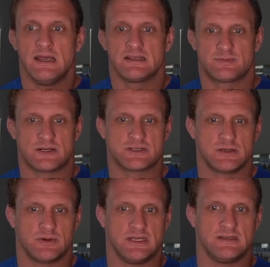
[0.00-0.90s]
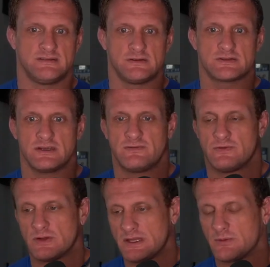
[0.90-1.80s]
especially when he's usually
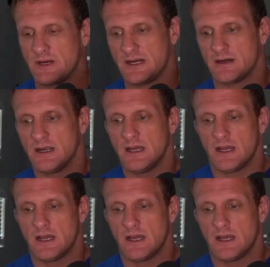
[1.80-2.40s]
fully aware